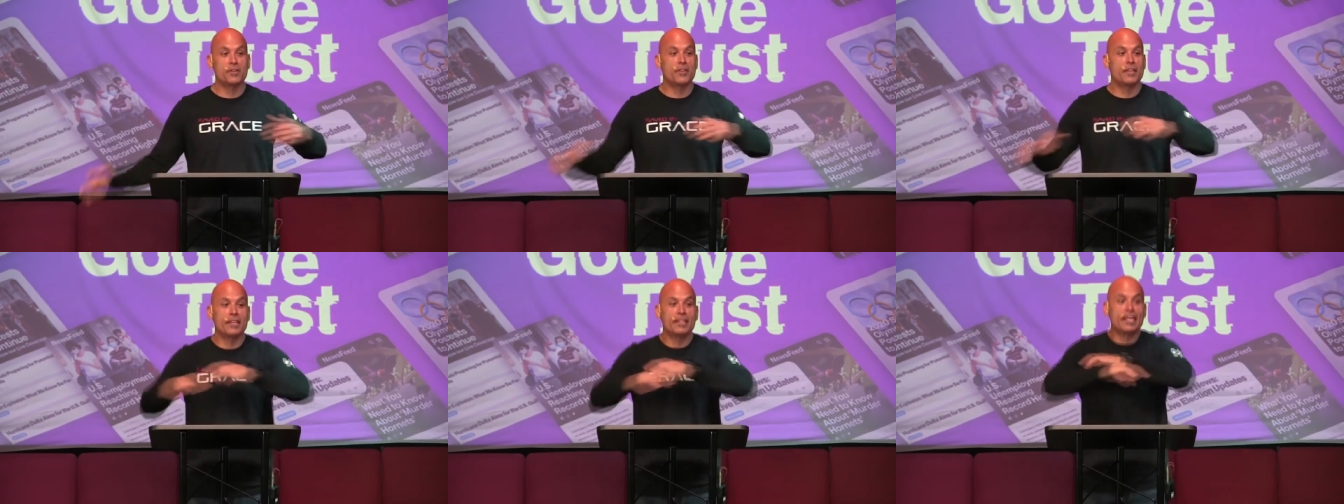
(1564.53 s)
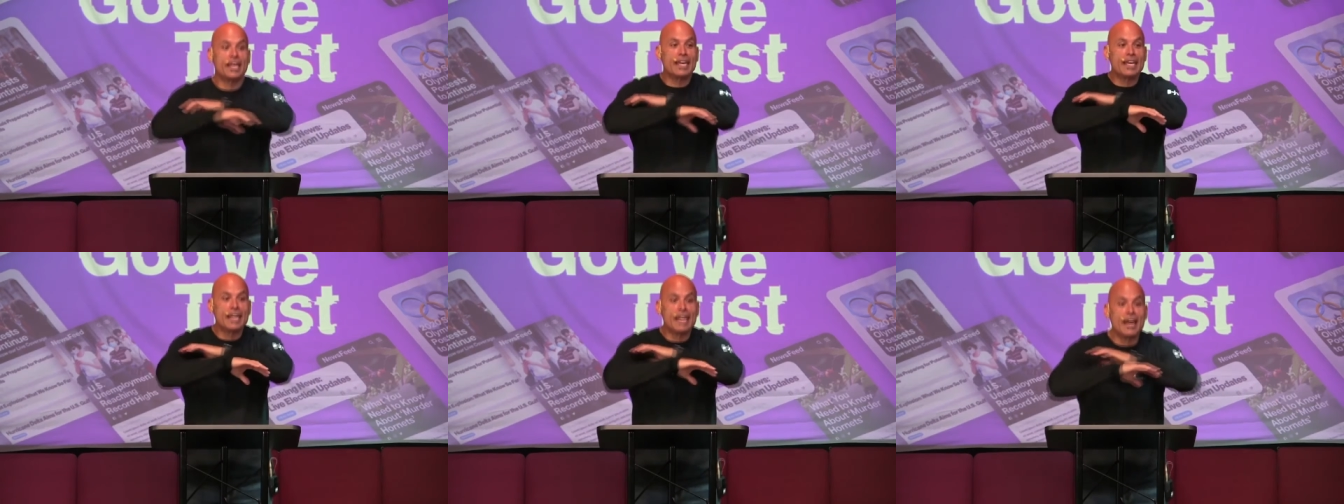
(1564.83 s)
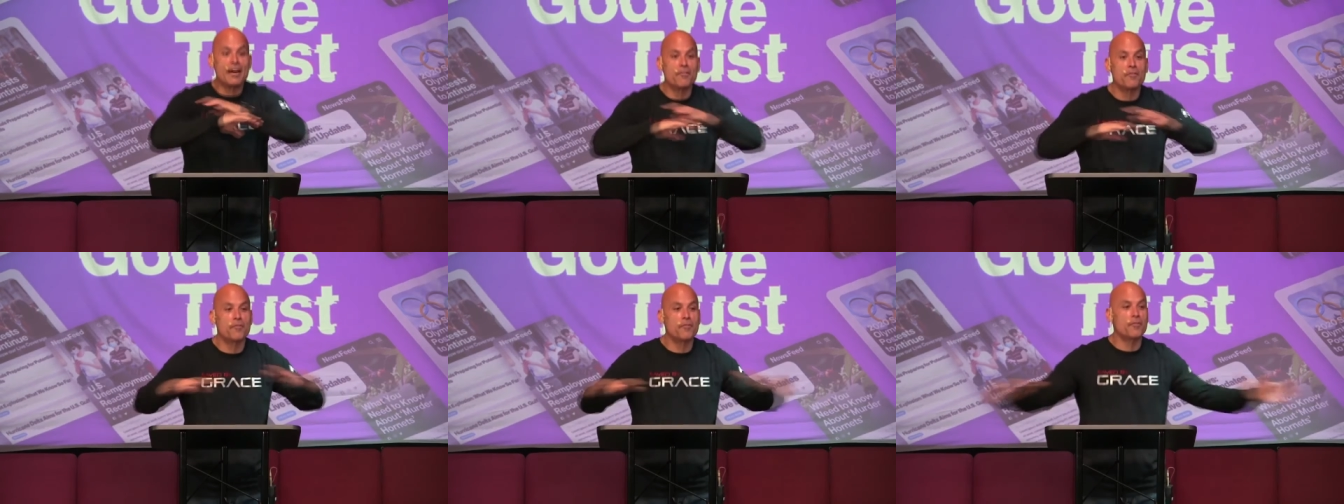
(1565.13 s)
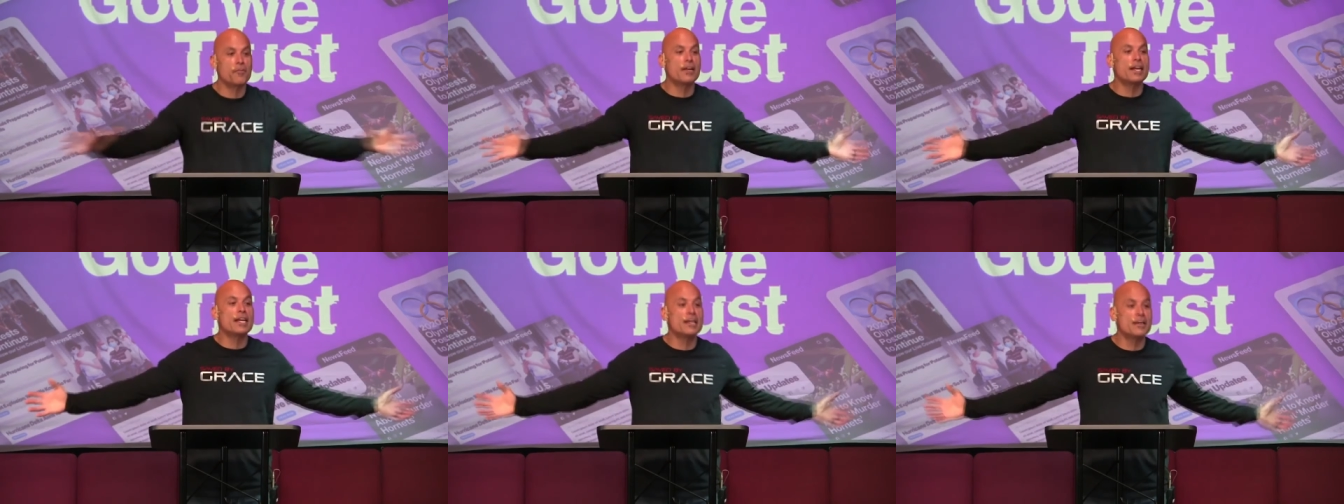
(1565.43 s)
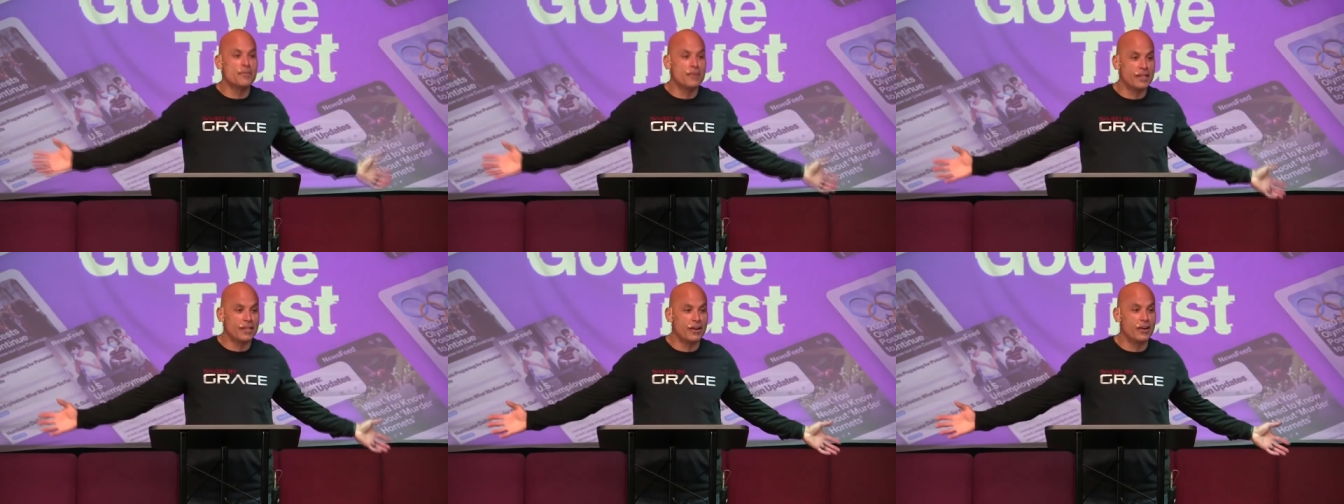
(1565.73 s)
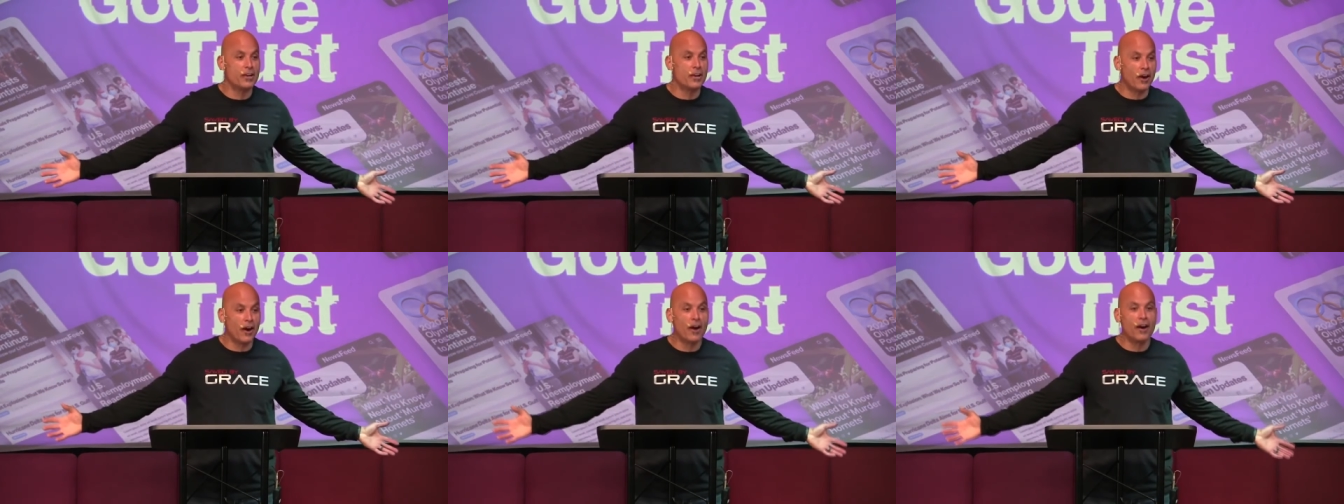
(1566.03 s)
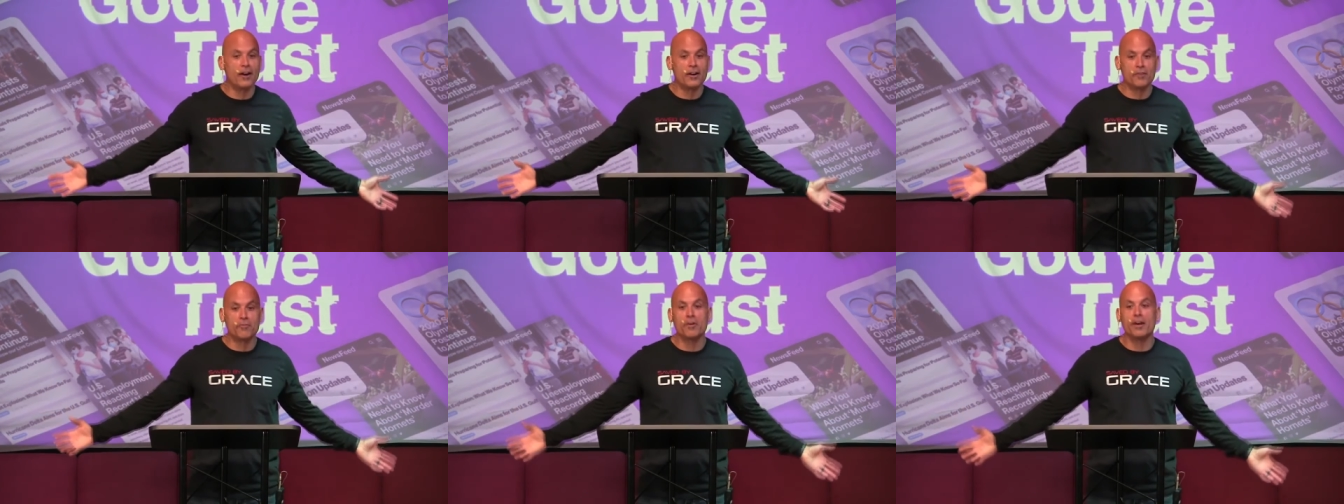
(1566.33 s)
that they can have freedom in their
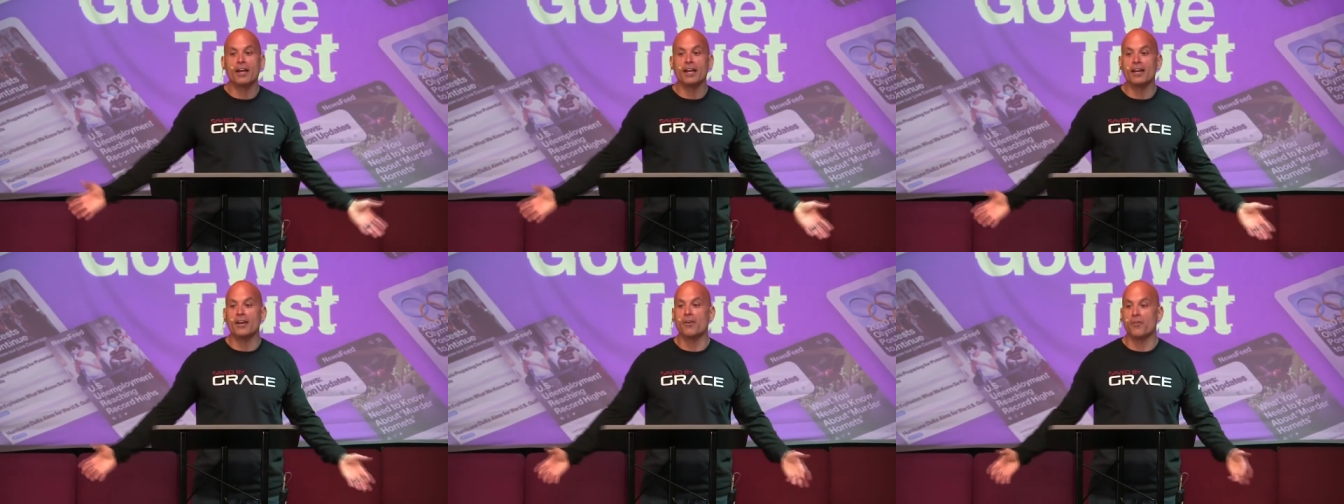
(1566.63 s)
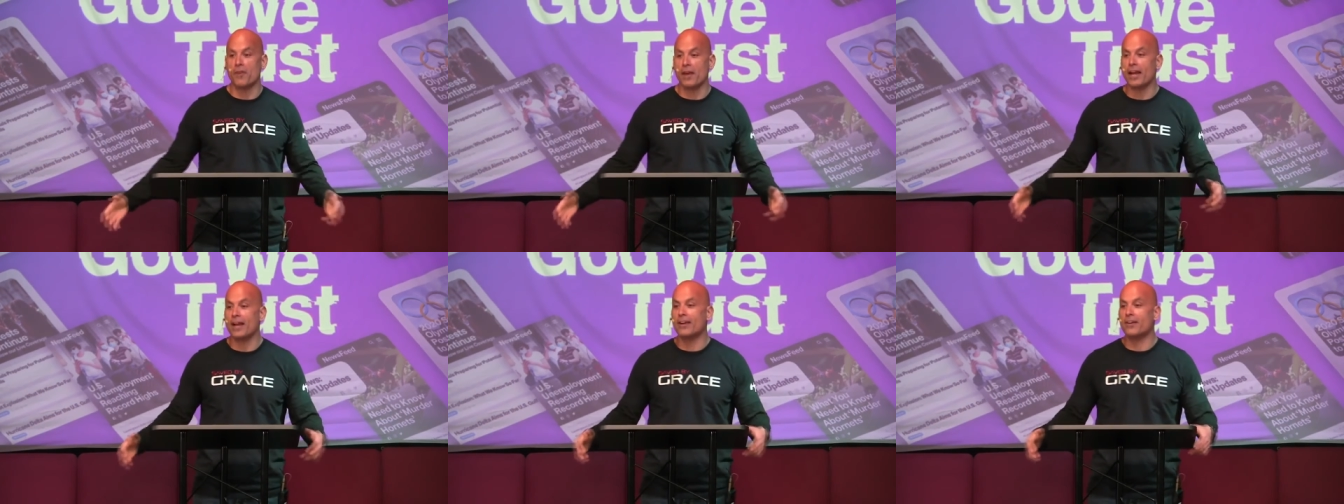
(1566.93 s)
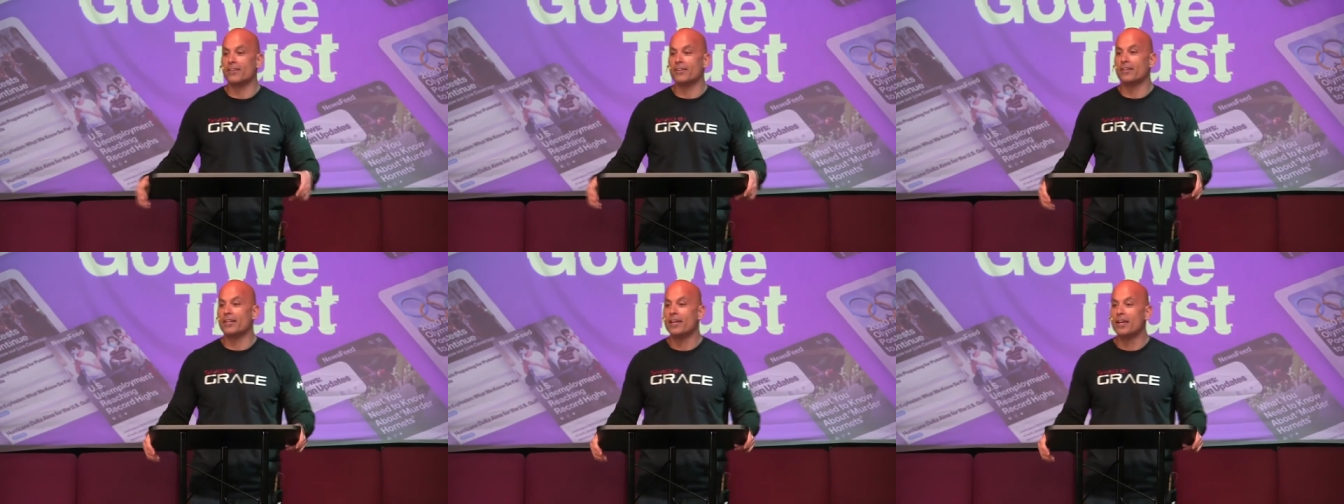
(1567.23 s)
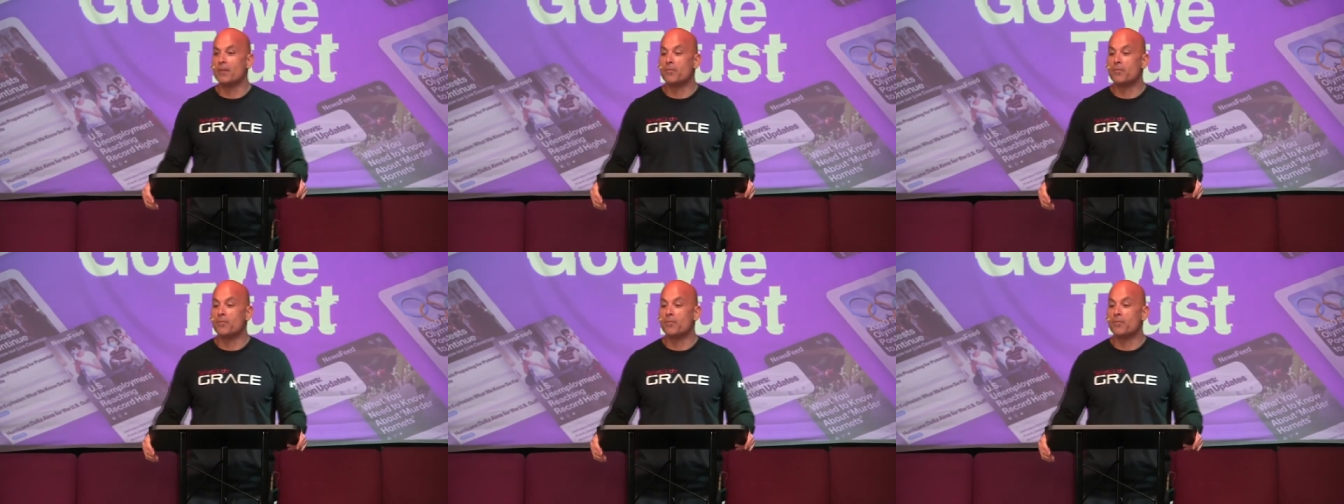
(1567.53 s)
yard running around,